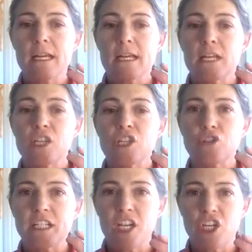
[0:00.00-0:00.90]

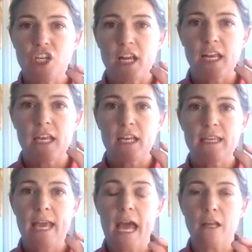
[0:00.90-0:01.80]
strategic
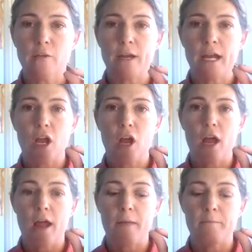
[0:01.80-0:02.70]
calorie
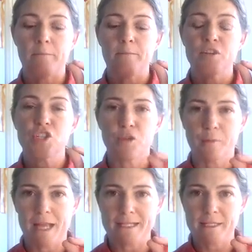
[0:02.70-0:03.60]
um,
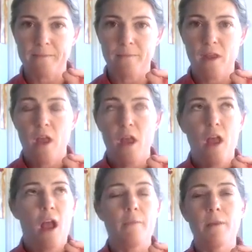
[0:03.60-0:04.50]
surplus.
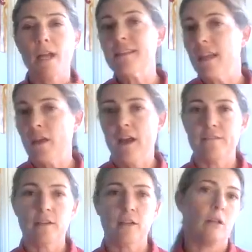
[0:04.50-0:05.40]
I'm not saying you
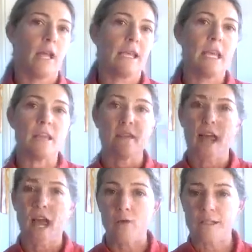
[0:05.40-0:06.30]
have to go like eat the
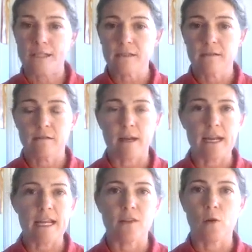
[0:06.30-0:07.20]
house, right?
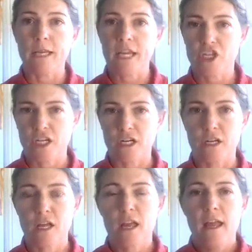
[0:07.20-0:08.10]
Eat the whole
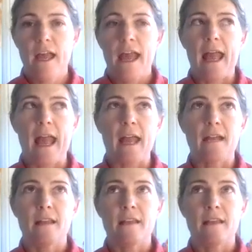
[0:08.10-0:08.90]
kitchen. And